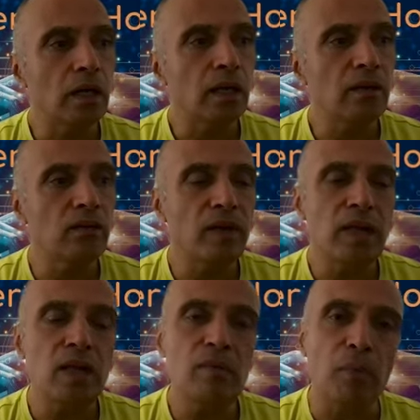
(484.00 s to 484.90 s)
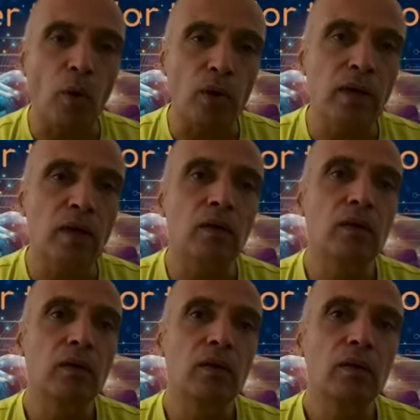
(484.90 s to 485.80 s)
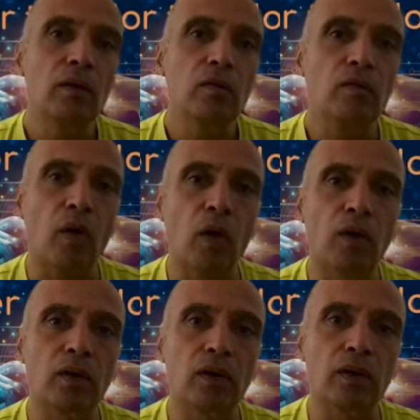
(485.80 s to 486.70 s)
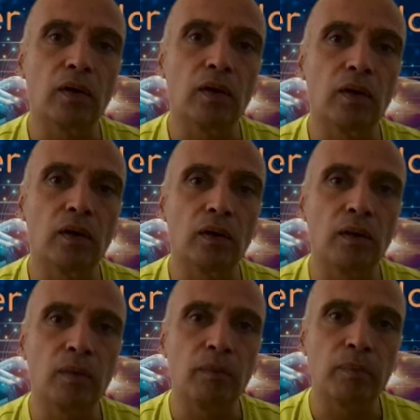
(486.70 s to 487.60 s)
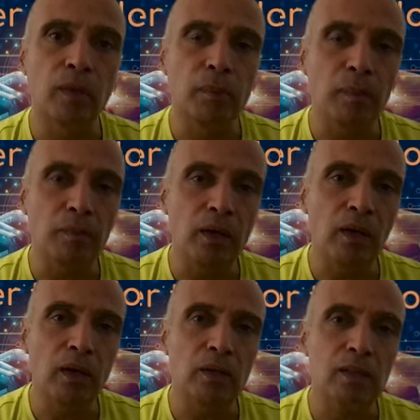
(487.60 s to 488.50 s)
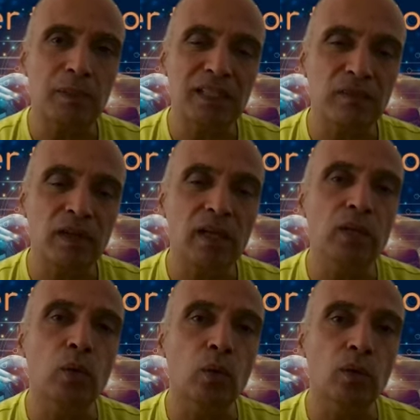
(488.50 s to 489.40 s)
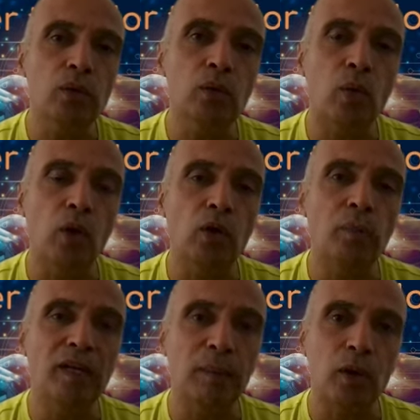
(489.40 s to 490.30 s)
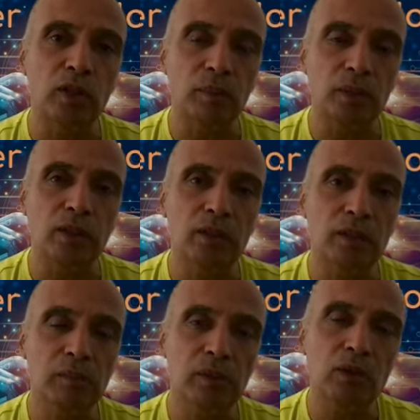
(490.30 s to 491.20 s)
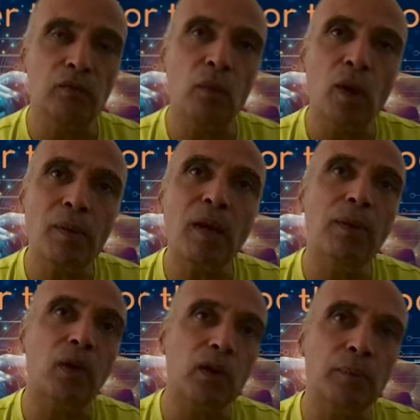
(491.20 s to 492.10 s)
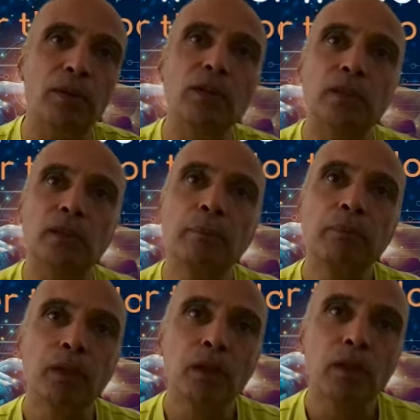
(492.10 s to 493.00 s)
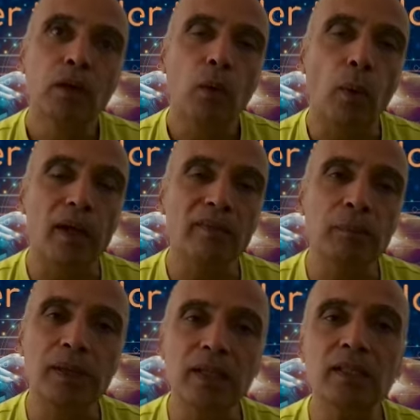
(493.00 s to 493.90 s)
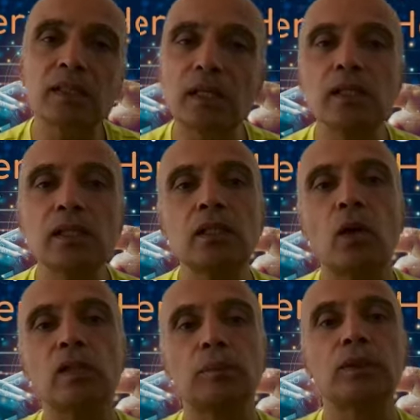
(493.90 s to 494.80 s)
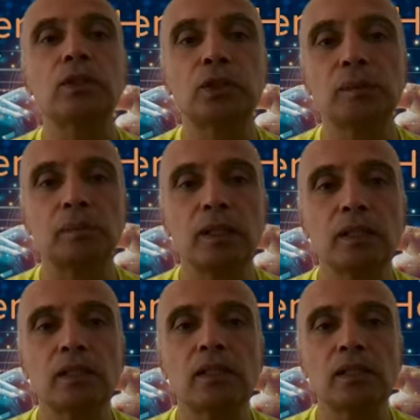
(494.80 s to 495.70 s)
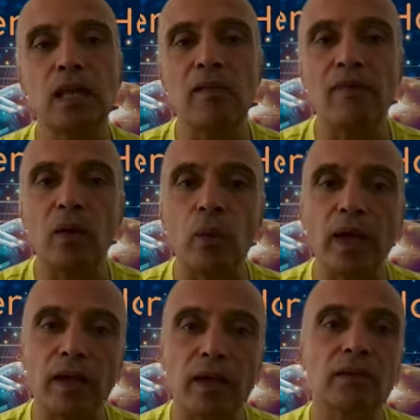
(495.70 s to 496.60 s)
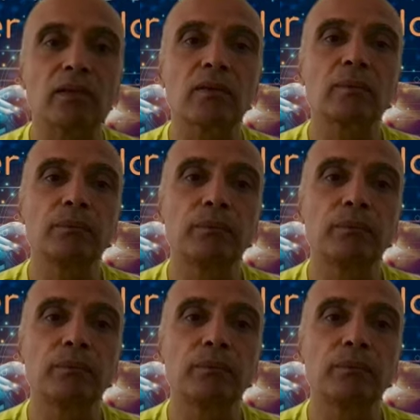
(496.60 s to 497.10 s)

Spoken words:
is very important for people, specifically those who want to become entrepreneurs. See, because if you want to become an entrepreneur, one of the biggest skills in entrepreneurship is self-awareness.